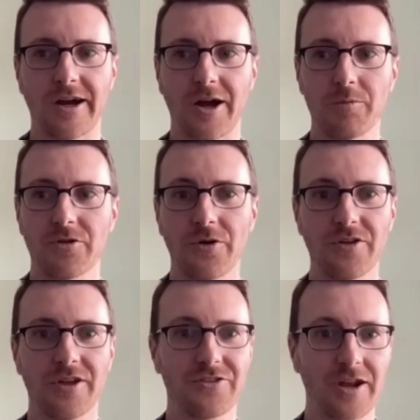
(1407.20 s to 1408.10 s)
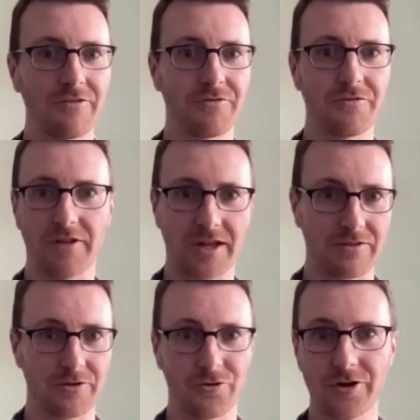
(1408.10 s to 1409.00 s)
So instead of like
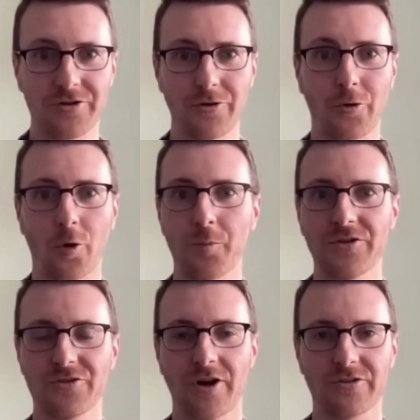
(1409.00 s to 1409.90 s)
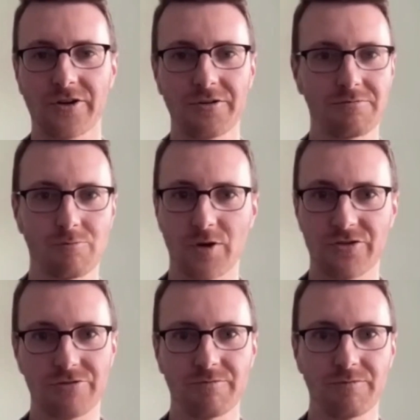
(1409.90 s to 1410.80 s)
the traditional corporate structure,
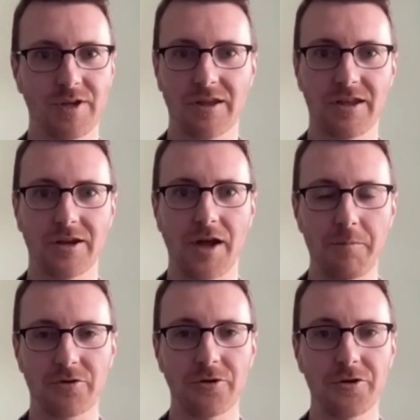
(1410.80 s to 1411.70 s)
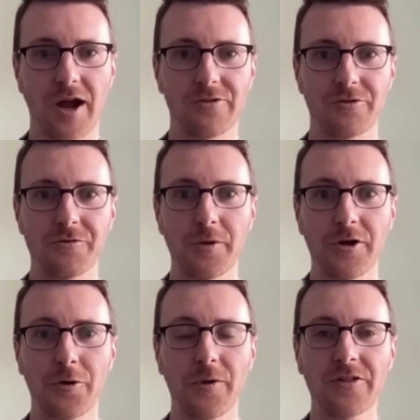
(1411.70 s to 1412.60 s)
which I'm sure you guys are
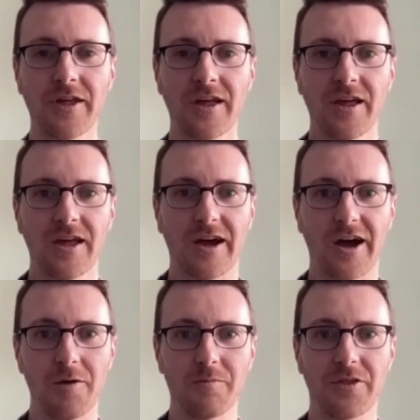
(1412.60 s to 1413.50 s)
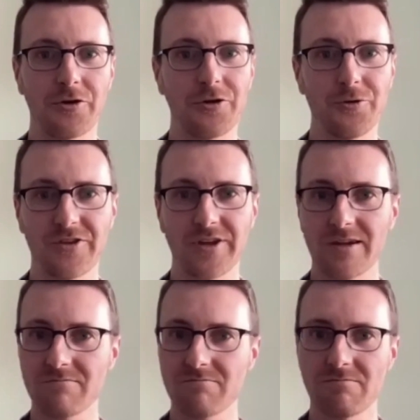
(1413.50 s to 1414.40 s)
familiar with, they're
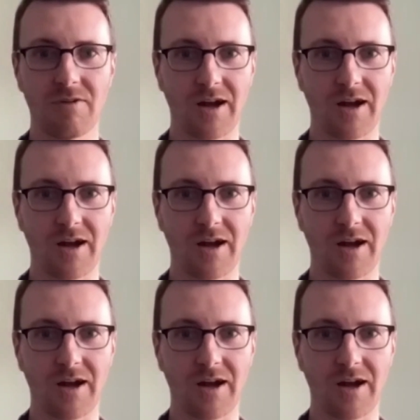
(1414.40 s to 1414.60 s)
using